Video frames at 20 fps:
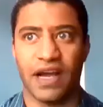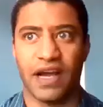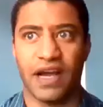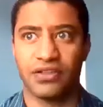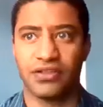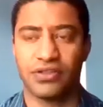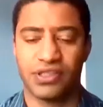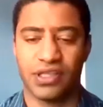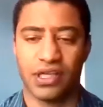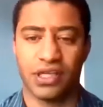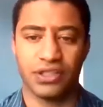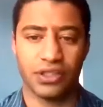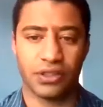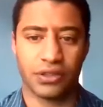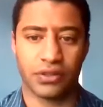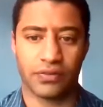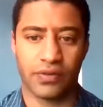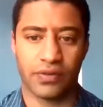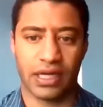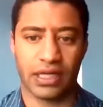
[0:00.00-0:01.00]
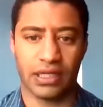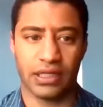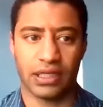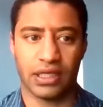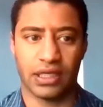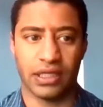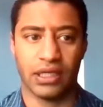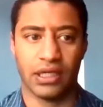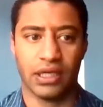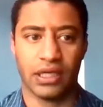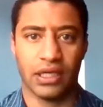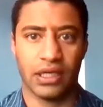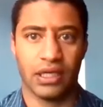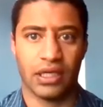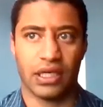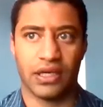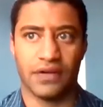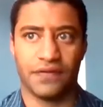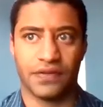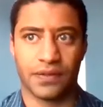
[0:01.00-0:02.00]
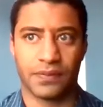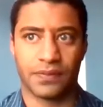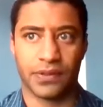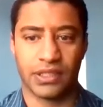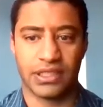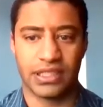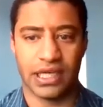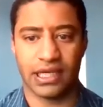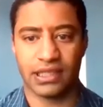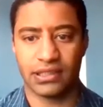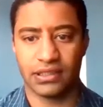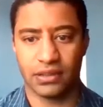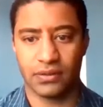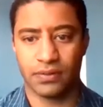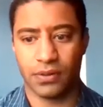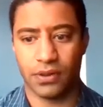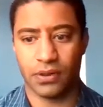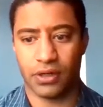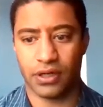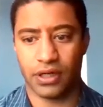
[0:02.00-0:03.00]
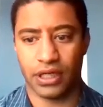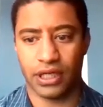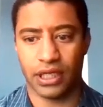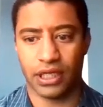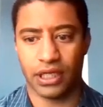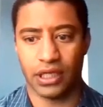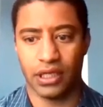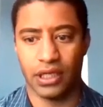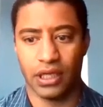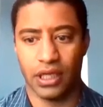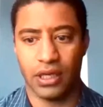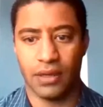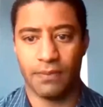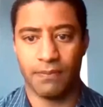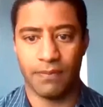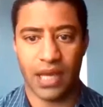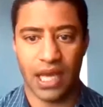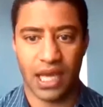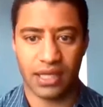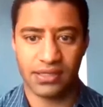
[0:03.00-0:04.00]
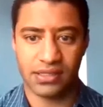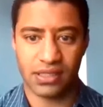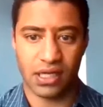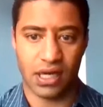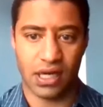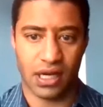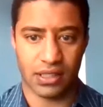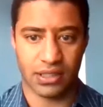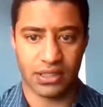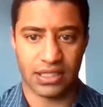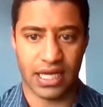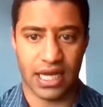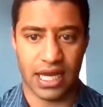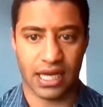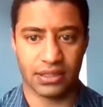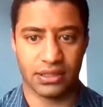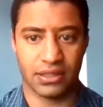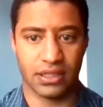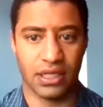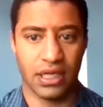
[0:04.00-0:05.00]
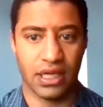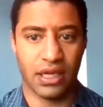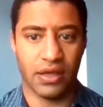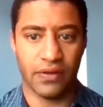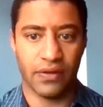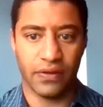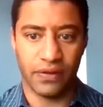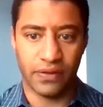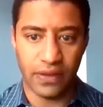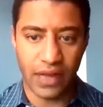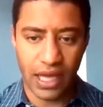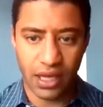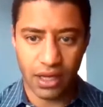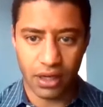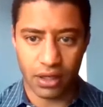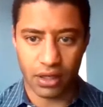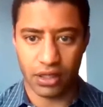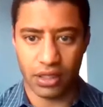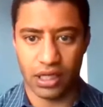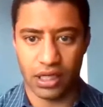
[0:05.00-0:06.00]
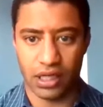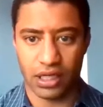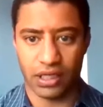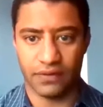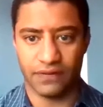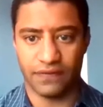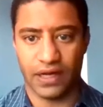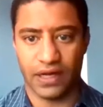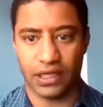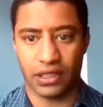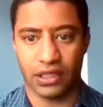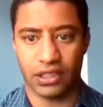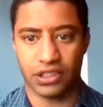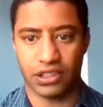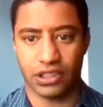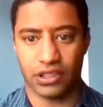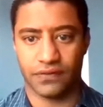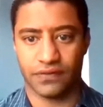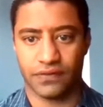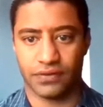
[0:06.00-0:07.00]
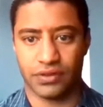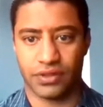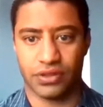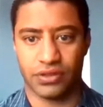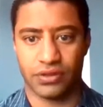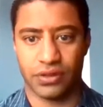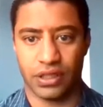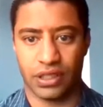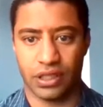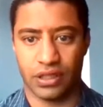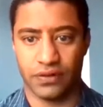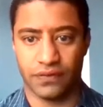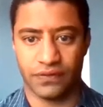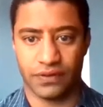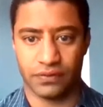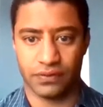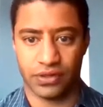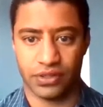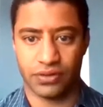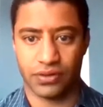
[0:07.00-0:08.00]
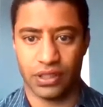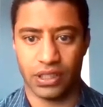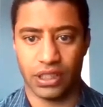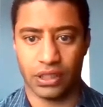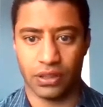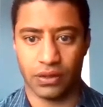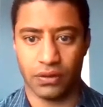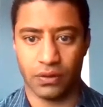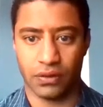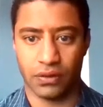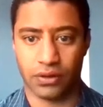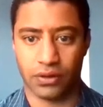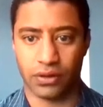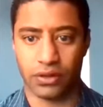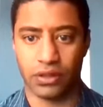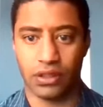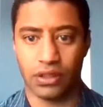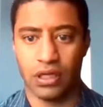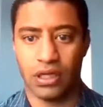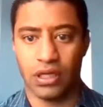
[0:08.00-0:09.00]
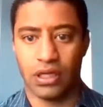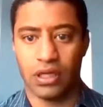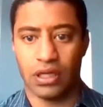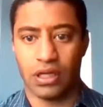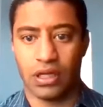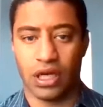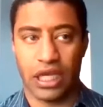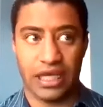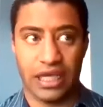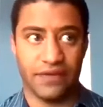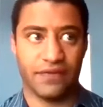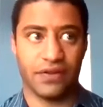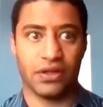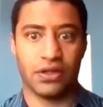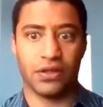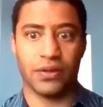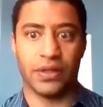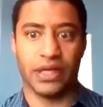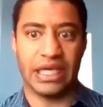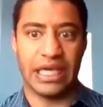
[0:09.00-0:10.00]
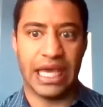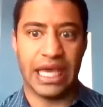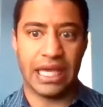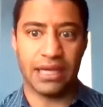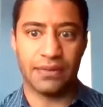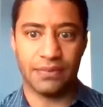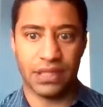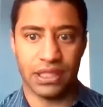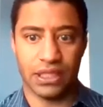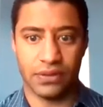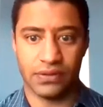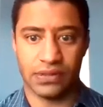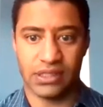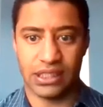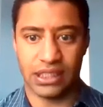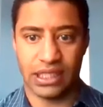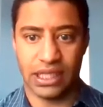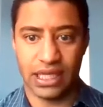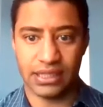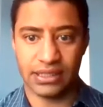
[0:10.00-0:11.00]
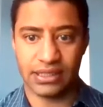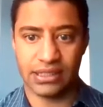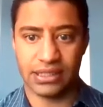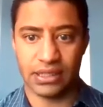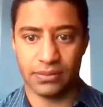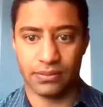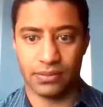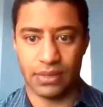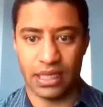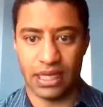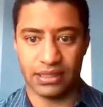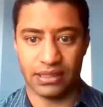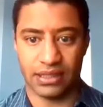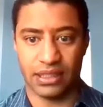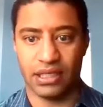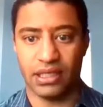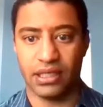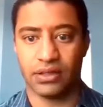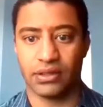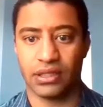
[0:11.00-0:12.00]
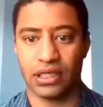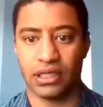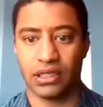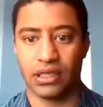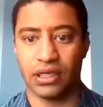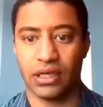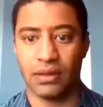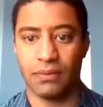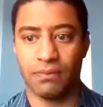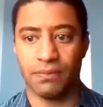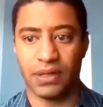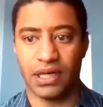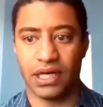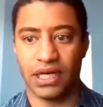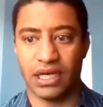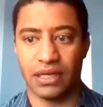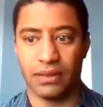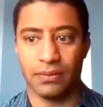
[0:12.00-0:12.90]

understand you correctly, if the protected party makes contact, they are not in violation of the restraining order, even though it can be used against them at the hearing, but